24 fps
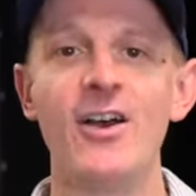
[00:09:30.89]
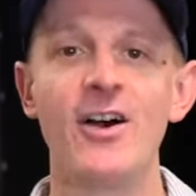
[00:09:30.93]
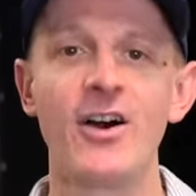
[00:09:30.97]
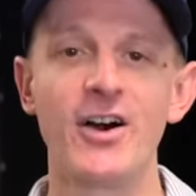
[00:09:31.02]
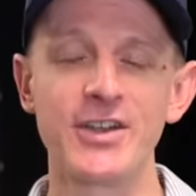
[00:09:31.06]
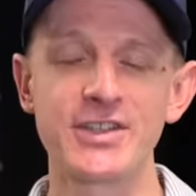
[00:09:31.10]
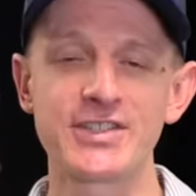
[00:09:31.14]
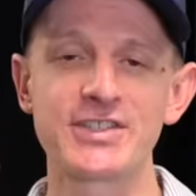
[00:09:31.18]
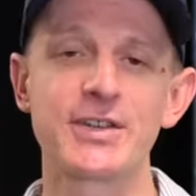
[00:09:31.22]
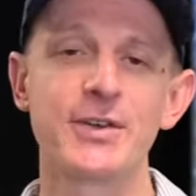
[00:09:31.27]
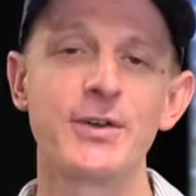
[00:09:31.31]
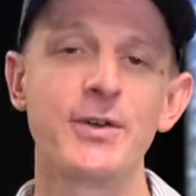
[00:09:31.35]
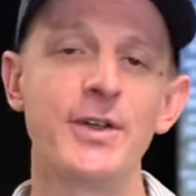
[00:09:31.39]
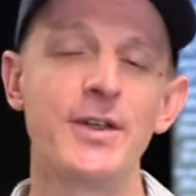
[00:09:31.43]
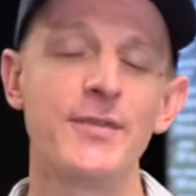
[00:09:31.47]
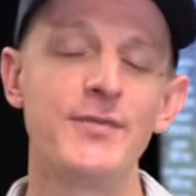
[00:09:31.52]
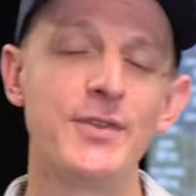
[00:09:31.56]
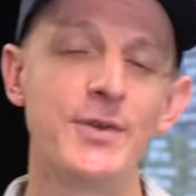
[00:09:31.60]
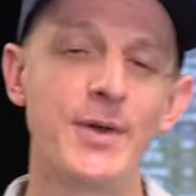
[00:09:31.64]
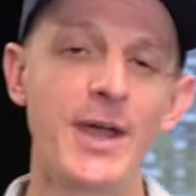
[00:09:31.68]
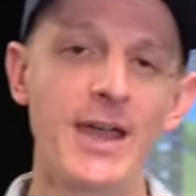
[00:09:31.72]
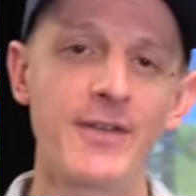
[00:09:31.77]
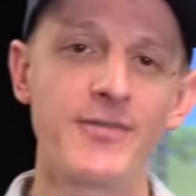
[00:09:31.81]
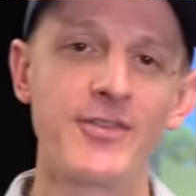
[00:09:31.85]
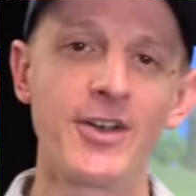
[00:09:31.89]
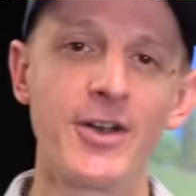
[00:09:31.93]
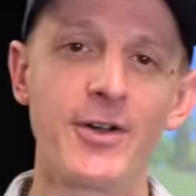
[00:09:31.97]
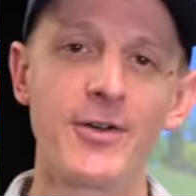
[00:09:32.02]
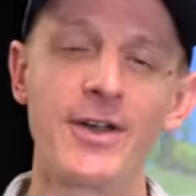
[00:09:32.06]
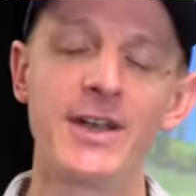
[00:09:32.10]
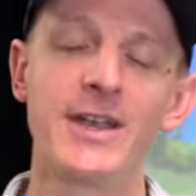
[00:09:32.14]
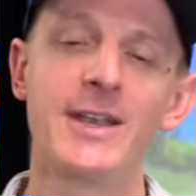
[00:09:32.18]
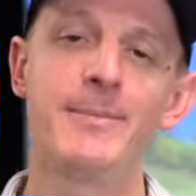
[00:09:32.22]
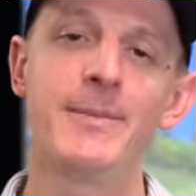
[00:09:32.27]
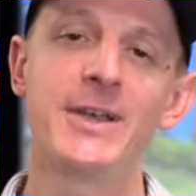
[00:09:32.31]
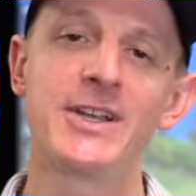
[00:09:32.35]
Also, if you haven't
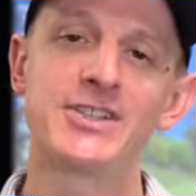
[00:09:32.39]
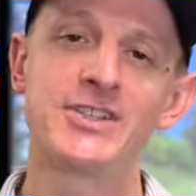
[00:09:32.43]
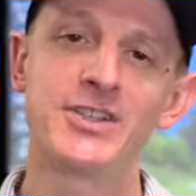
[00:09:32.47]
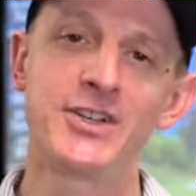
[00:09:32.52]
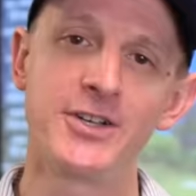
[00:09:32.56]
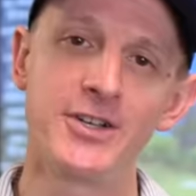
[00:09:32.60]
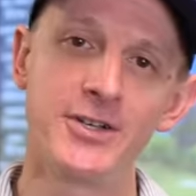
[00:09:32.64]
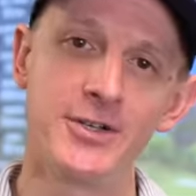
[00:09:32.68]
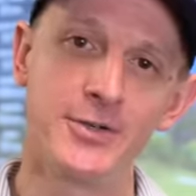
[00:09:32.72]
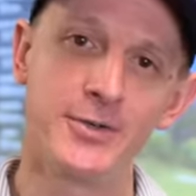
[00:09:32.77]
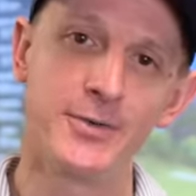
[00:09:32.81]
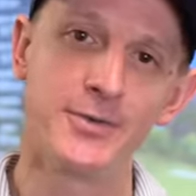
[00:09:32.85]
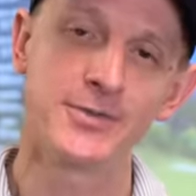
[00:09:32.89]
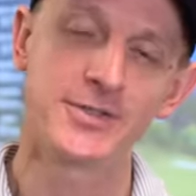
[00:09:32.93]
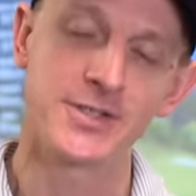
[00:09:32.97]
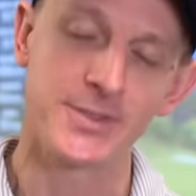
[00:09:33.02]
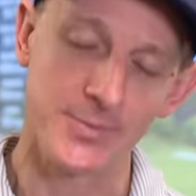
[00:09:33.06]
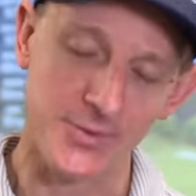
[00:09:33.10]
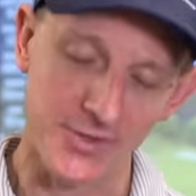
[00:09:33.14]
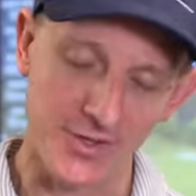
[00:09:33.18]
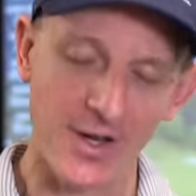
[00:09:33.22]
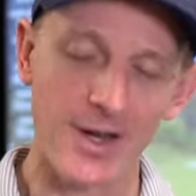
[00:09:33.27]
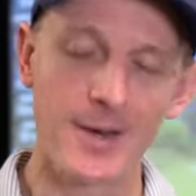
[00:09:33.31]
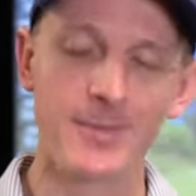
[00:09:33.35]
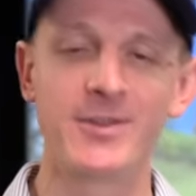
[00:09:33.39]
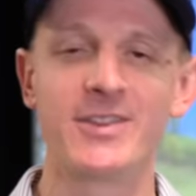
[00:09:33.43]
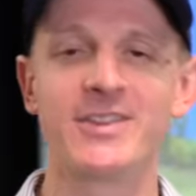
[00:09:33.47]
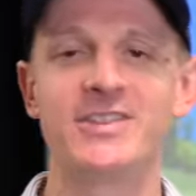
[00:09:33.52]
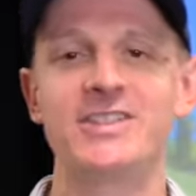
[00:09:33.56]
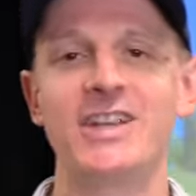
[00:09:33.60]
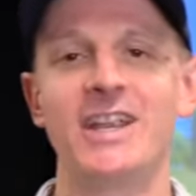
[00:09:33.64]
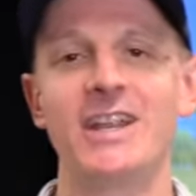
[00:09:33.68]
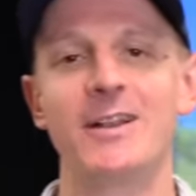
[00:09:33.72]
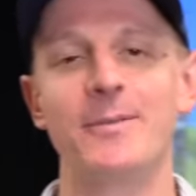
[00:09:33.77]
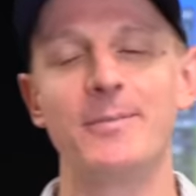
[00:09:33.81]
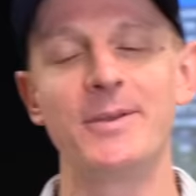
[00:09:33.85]
already, make sure you subscribe to the
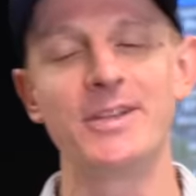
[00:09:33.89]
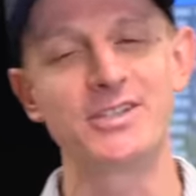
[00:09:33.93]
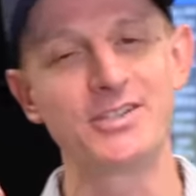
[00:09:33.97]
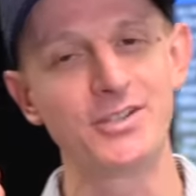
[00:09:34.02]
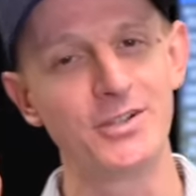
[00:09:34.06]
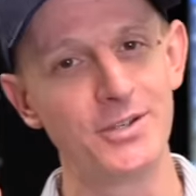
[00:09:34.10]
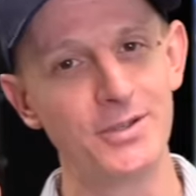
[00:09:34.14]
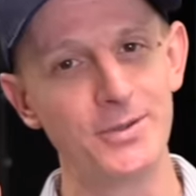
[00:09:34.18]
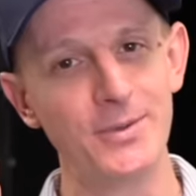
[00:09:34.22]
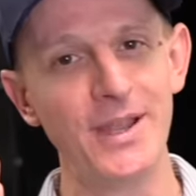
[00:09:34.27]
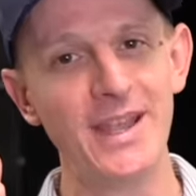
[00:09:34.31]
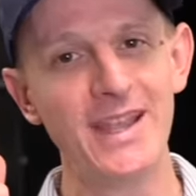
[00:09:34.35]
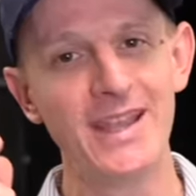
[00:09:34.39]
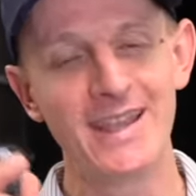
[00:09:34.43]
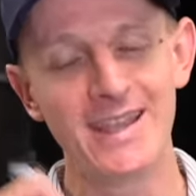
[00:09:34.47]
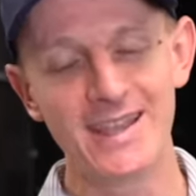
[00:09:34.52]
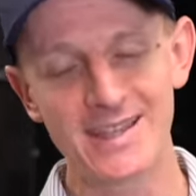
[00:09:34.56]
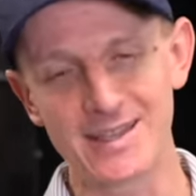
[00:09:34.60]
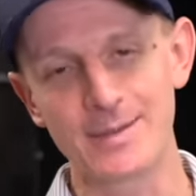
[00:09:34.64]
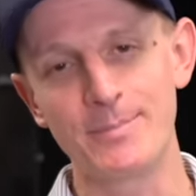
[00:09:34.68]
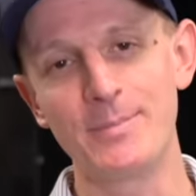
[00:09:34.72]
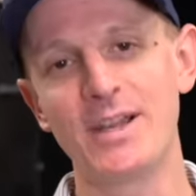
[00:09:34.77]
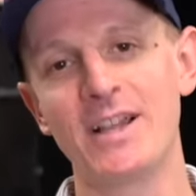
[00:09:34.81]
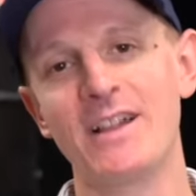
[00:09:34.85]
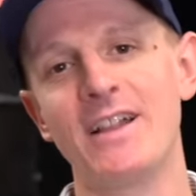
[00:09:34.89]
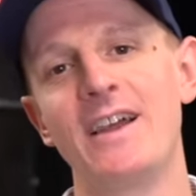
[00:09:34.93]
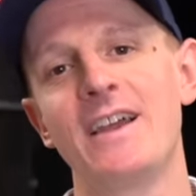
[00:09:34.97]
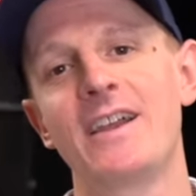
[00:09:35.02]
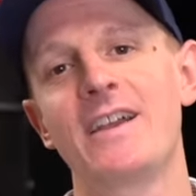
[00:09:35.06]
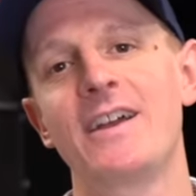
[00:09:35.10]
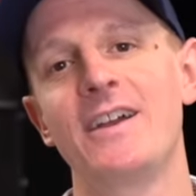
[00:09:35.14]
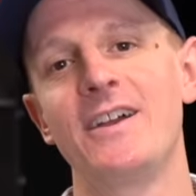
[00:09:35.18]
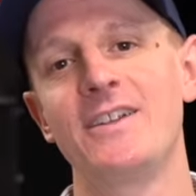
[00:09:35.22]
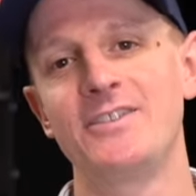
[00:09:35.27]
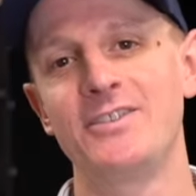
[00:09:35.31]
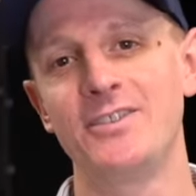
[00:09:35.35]
channel. Make sure you hit the bell
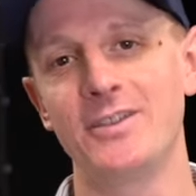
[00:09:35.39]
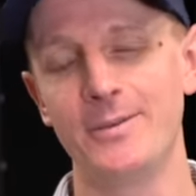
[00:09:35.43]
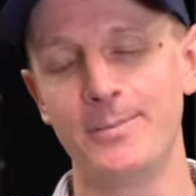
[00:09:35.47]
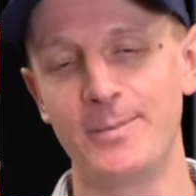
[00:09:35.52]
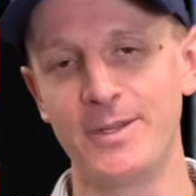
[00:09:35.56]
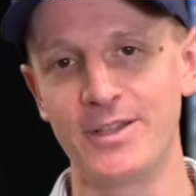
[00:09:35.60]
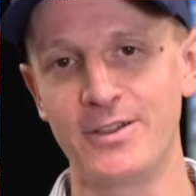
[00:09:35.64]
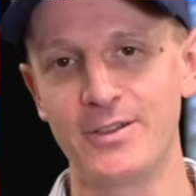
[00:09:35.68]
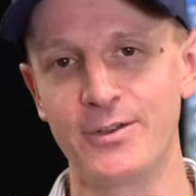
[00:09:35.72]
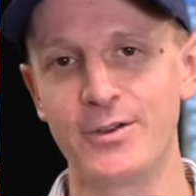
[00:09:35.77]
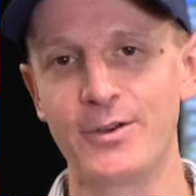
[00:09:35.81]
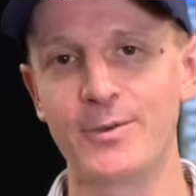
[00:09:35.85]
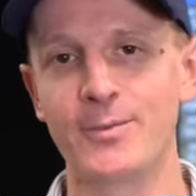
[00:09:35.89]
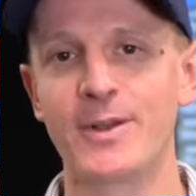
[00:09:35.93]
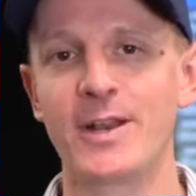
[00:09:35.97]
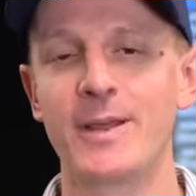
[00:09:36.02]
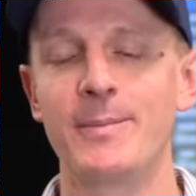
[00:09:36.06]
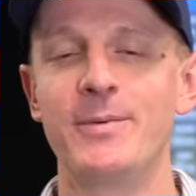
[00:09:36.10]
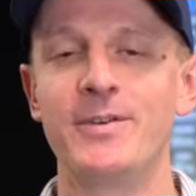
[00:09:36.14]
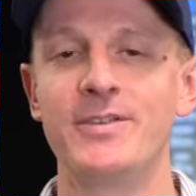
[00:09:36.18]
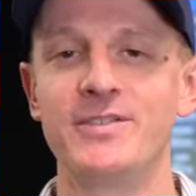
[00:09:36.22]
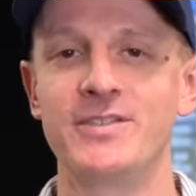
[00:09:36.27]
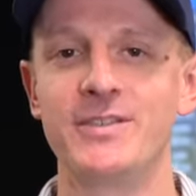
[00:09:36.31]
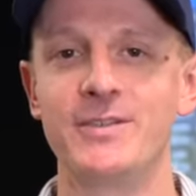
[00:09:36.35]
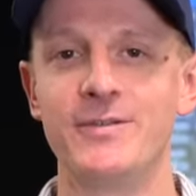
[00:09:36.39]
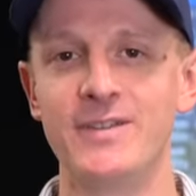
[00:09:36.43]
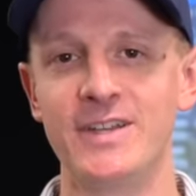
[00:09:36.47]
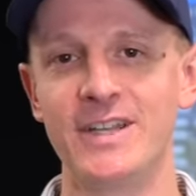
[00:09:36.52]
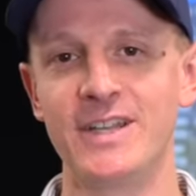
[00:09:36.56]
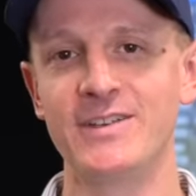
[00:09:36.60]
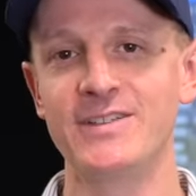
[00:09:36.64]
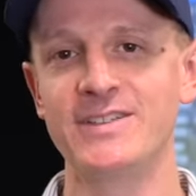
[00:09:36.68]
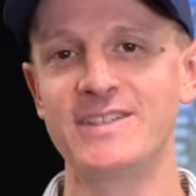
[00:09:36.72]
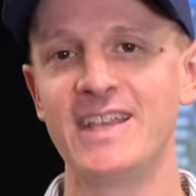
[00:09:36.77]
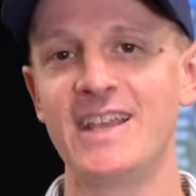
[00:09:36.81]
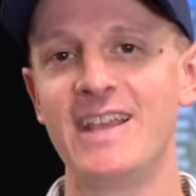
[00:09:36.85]
icon so you'll be alerted when I post new
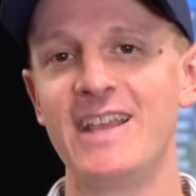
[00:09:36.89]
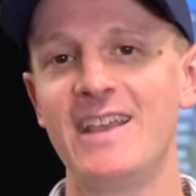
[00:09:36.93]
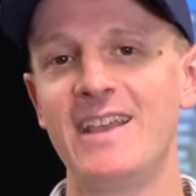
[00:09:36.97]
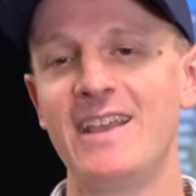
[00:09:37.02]
videos.